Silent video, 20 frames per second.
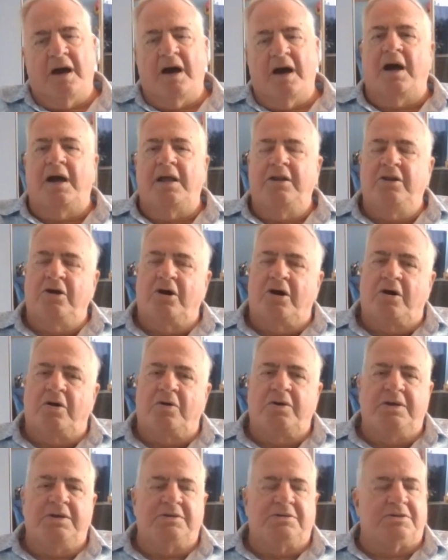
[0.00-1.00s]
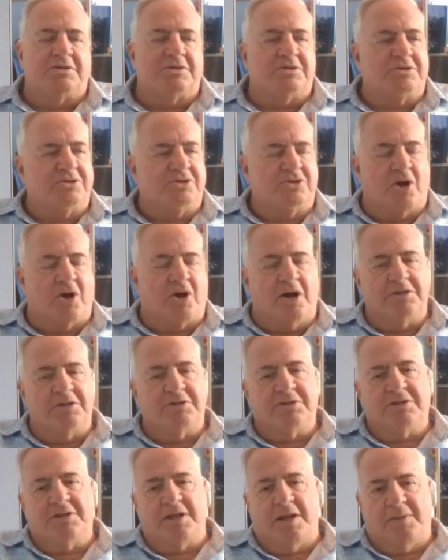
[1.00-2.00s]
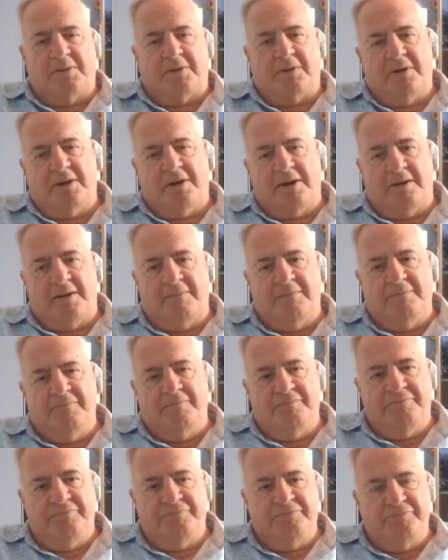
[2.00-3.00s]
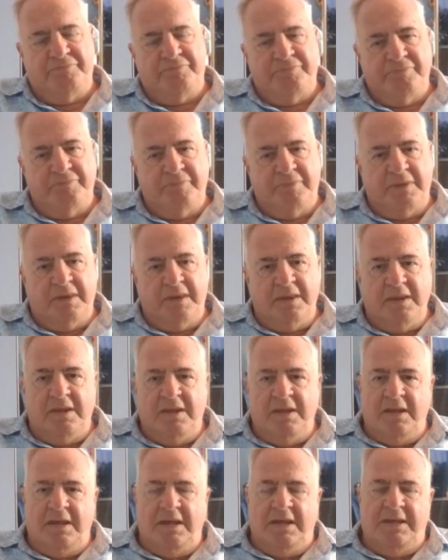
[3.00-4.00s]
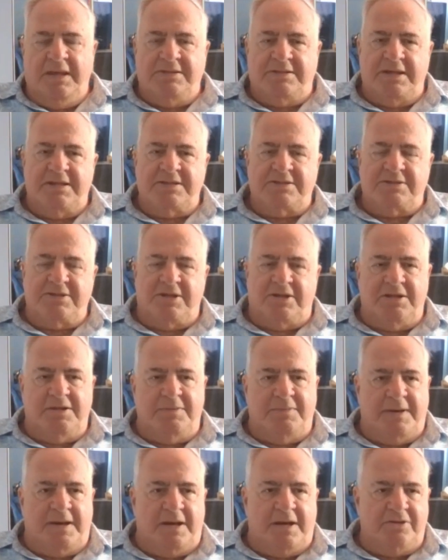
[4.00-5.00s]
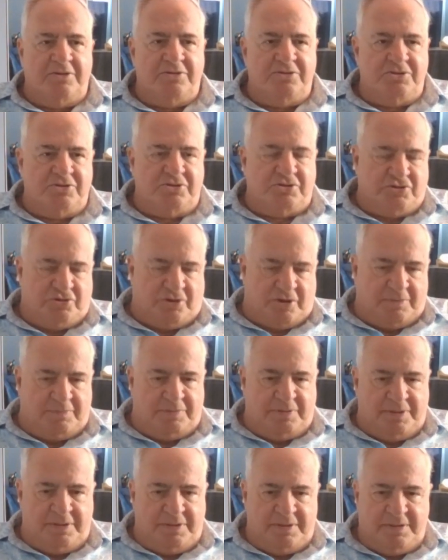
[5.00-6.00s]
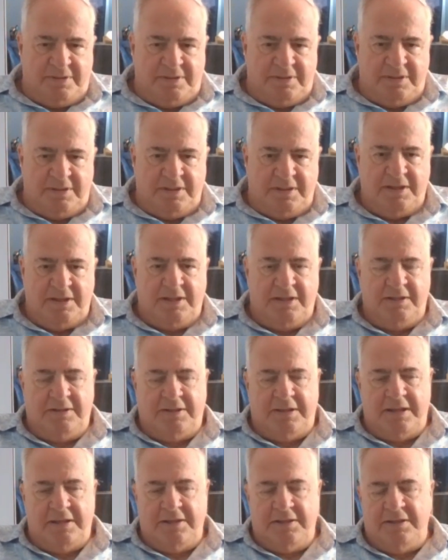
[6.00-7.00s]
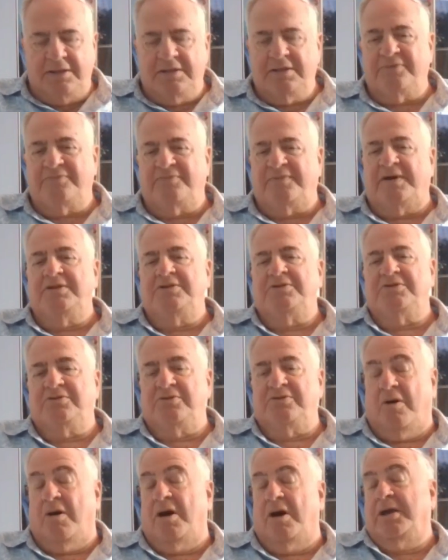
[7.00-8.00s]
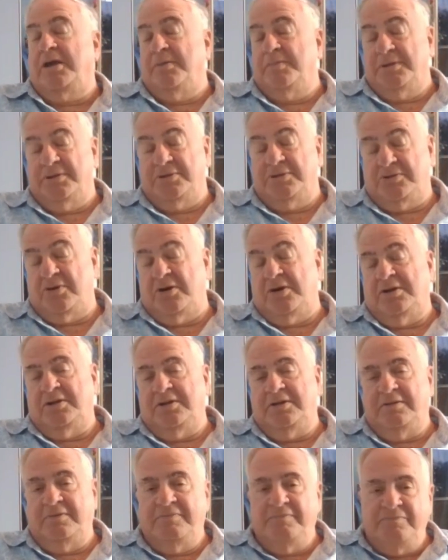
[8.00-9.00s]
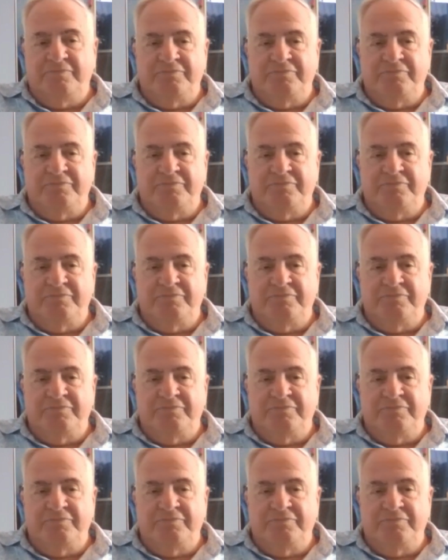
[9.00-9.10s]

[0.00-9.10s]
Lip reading: I know he's a staunch Democrat. He said something about Trump, and then the argument started.